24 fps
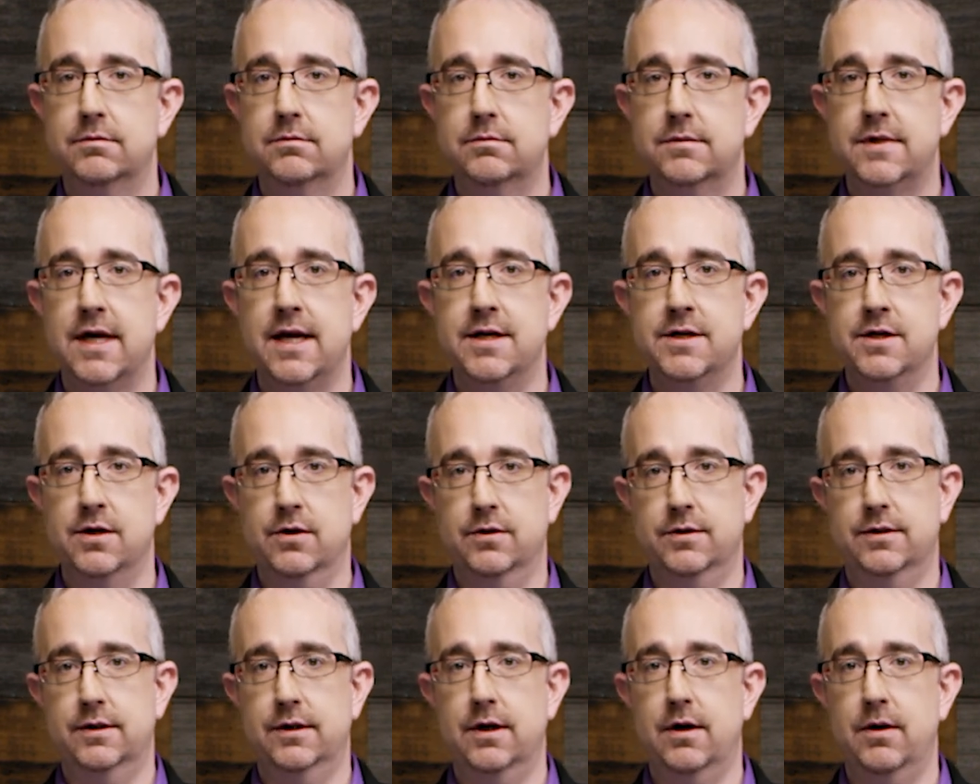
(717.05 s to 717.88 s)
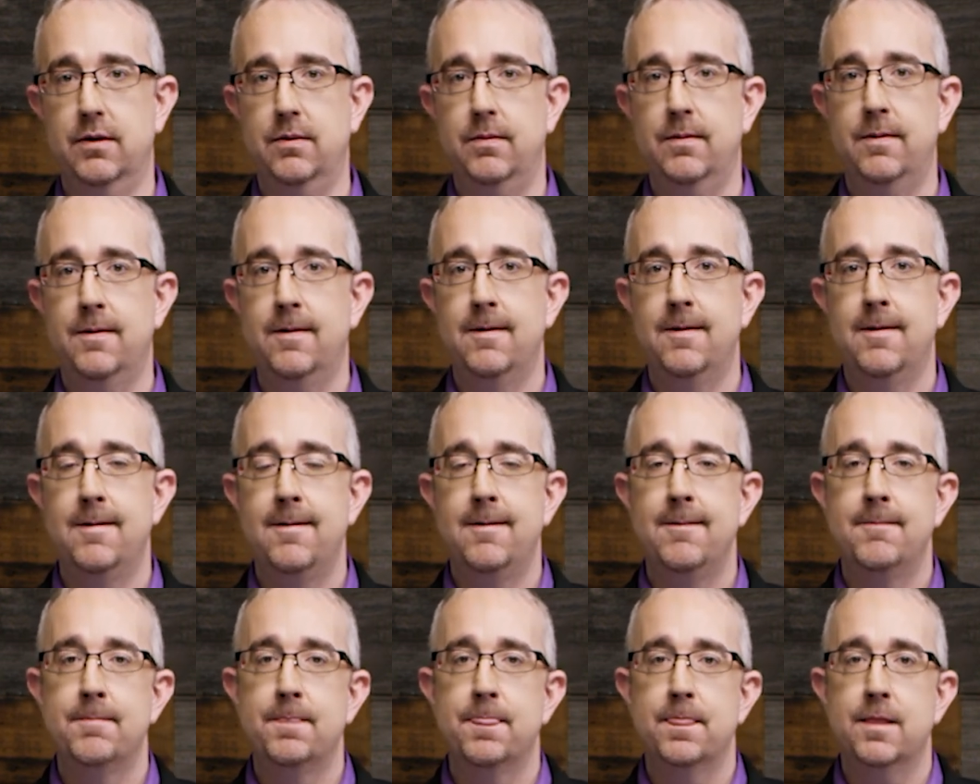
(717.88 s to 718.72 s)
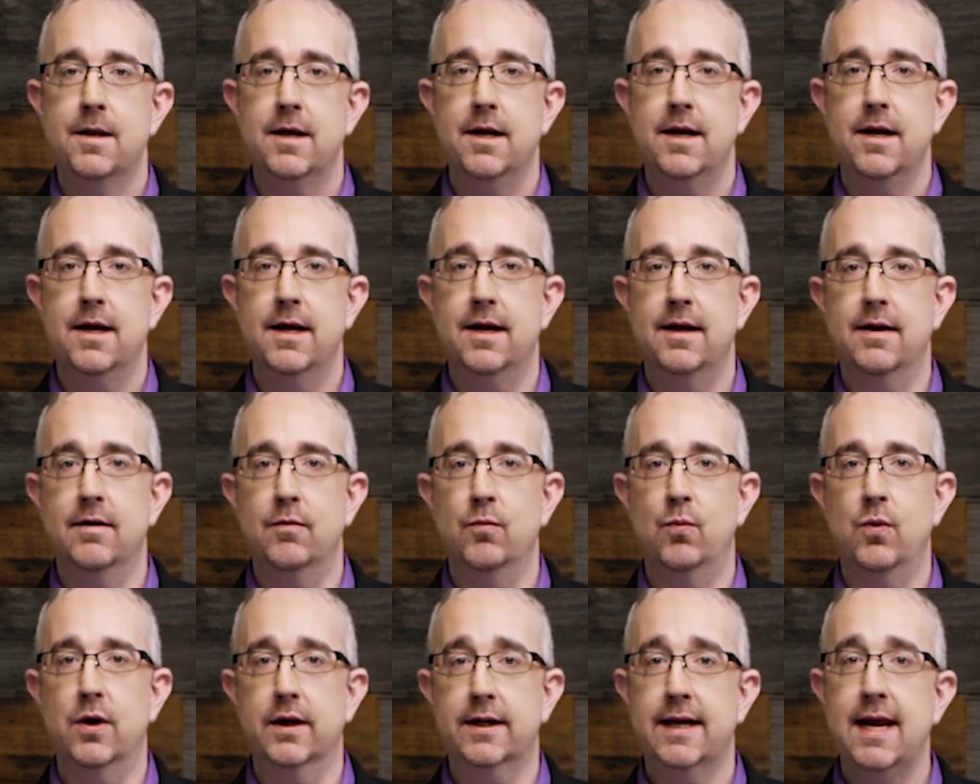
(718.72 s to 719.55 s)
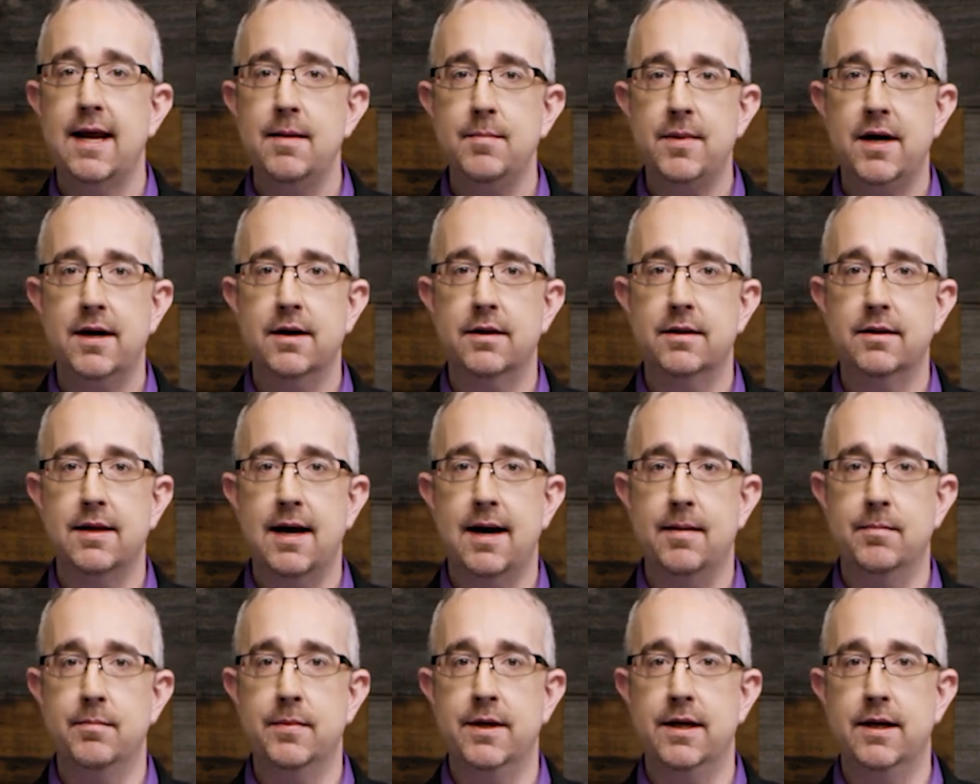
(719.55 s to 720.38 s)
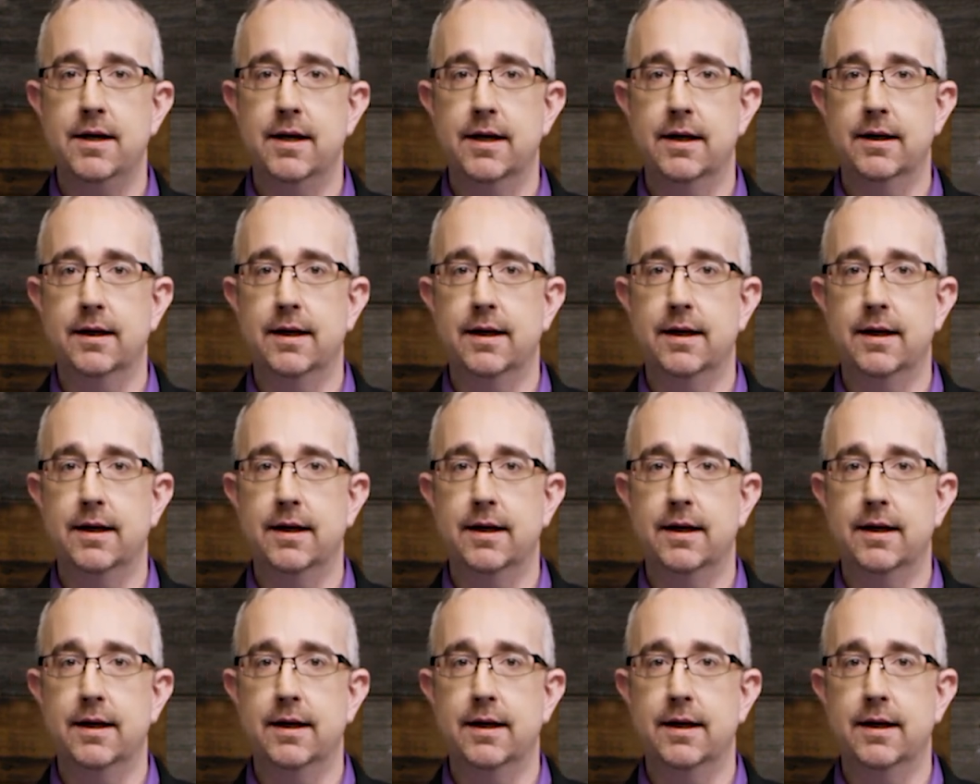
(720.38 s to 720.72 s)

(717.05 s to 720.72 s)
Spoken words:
10 years ago. And what came out of that meeting